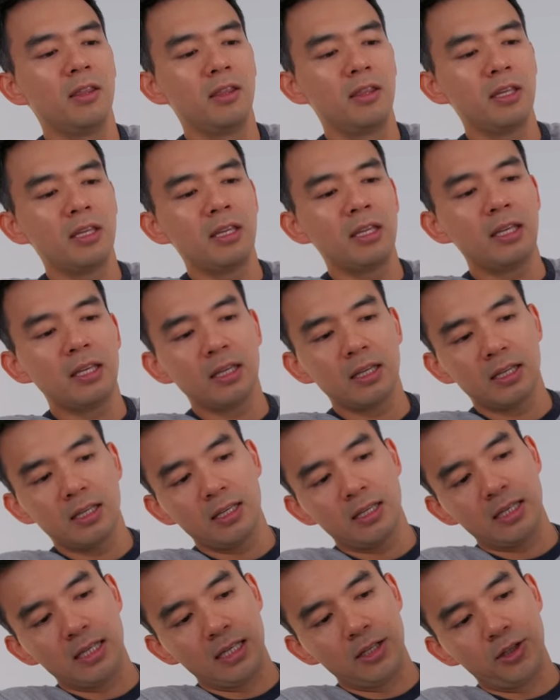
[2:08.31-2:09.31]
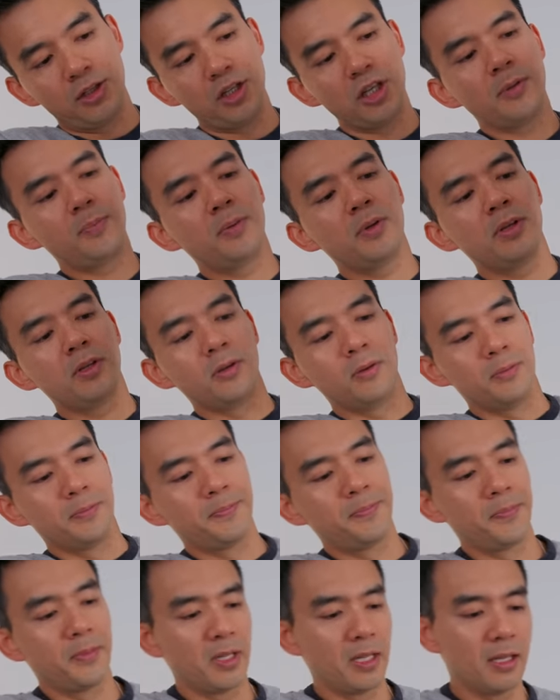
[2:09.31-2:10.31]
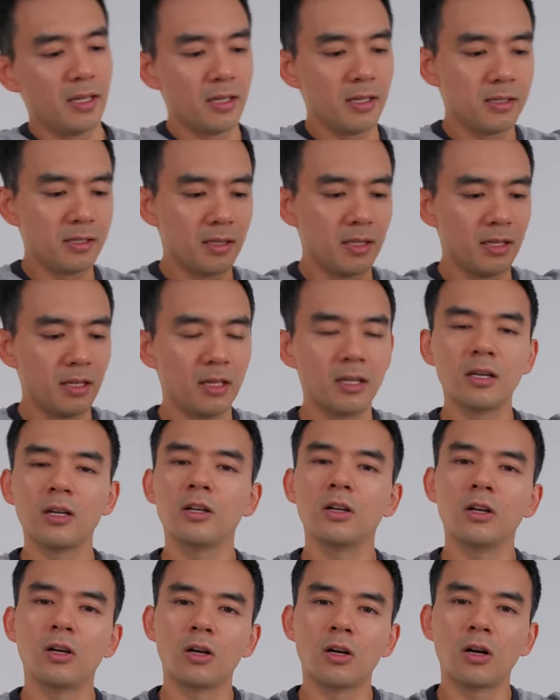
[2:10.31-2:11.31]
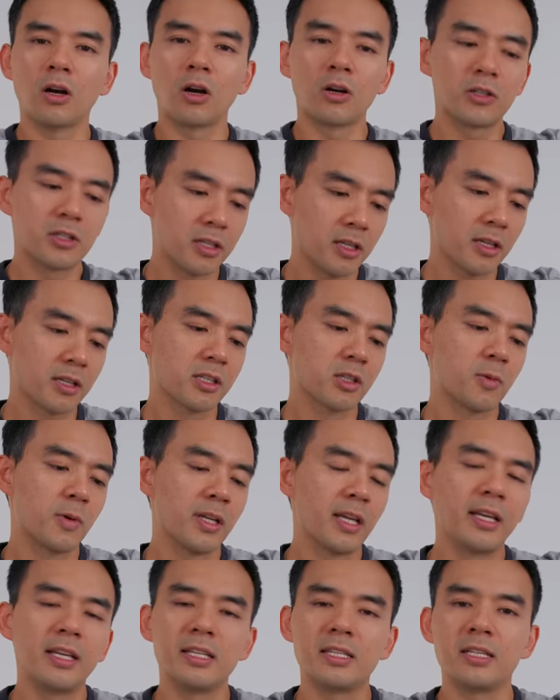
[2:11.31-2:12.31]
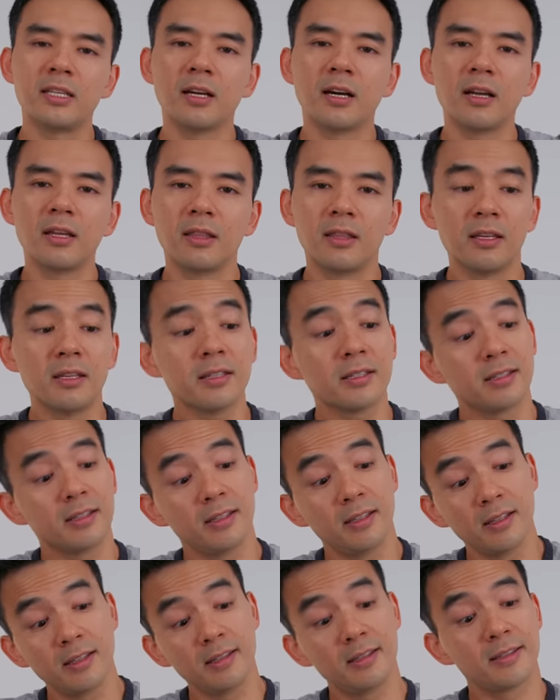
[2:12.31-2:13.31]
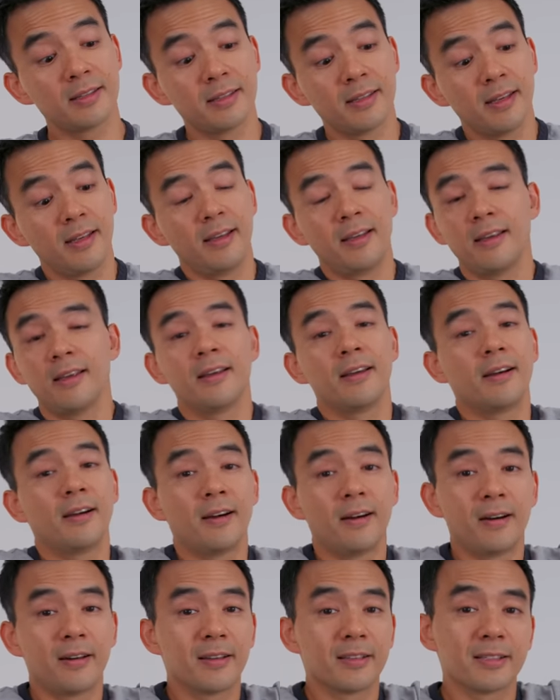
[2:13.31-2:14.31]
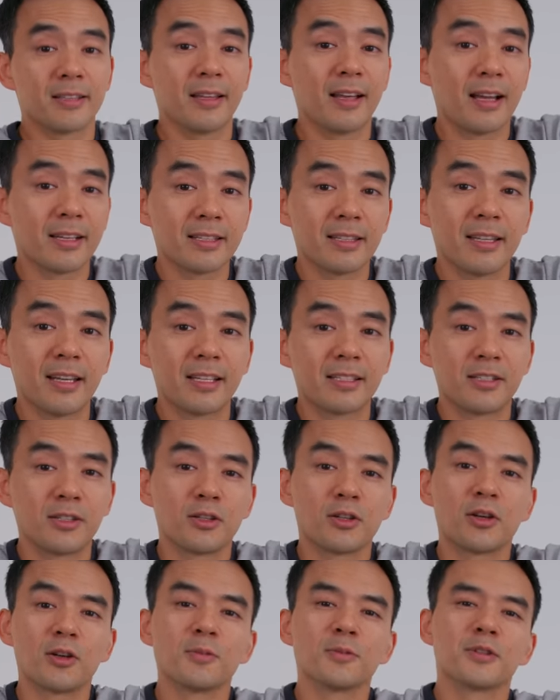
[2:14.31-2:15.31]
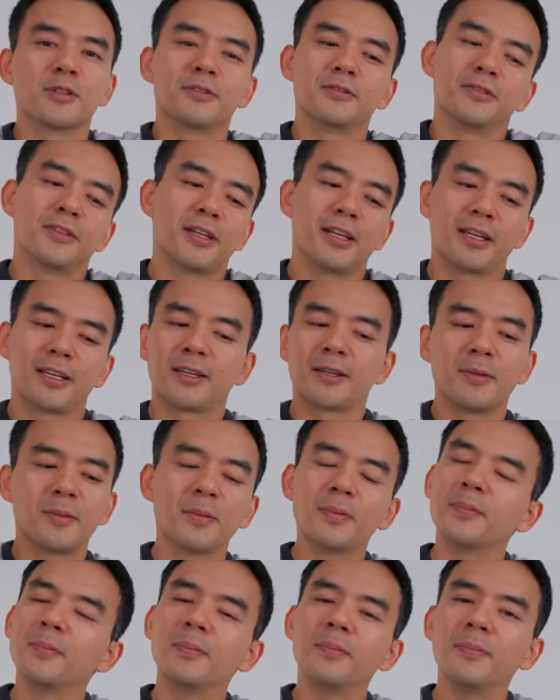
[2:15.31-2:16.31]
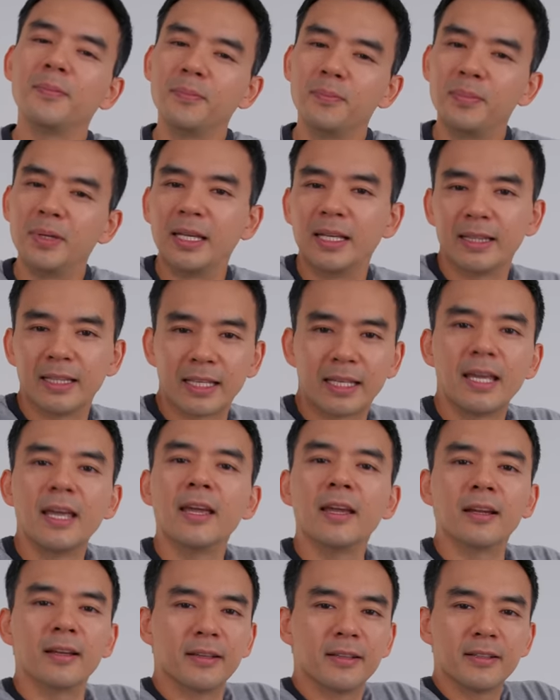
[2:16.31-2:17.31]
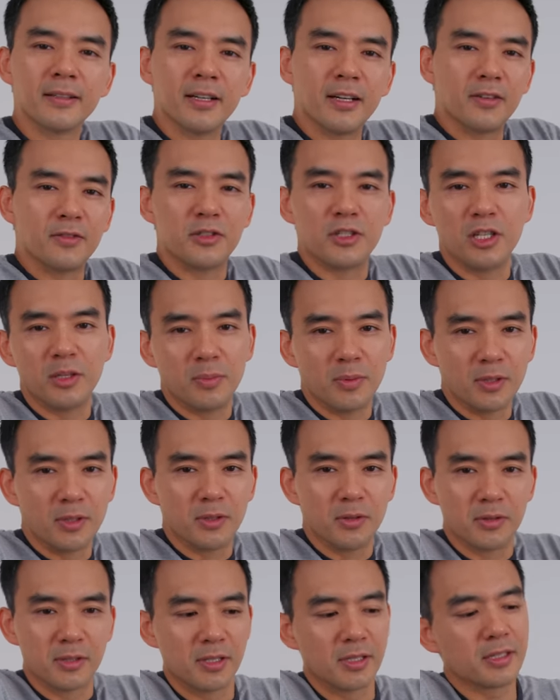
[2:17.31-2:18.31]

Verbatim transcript: The GPU is the RTX 2080 Ti. This is on its last legs in terms of like being the king of GPUs.